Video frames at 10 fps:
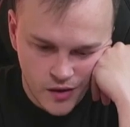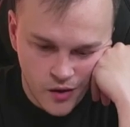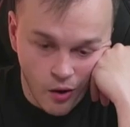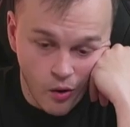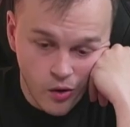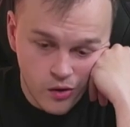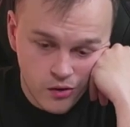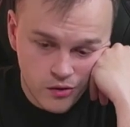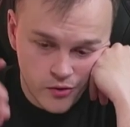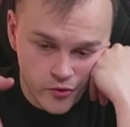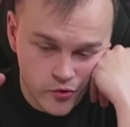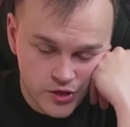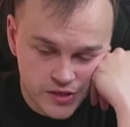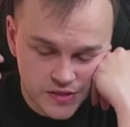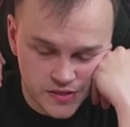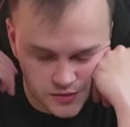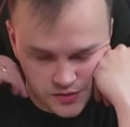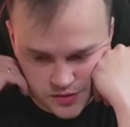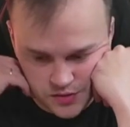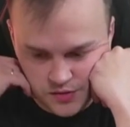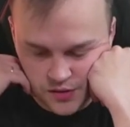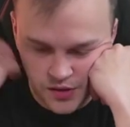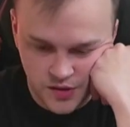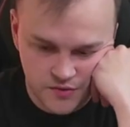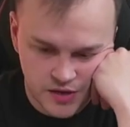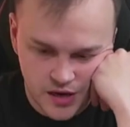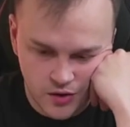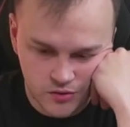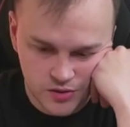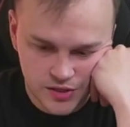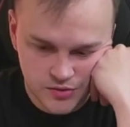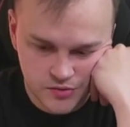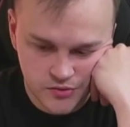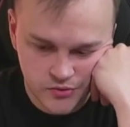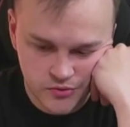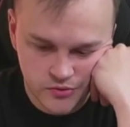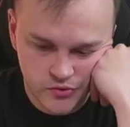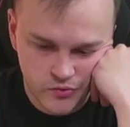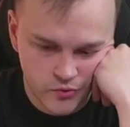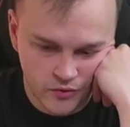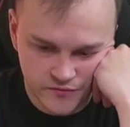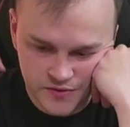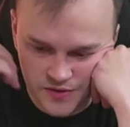or rook e6. Yeah, there are only 2 moves, in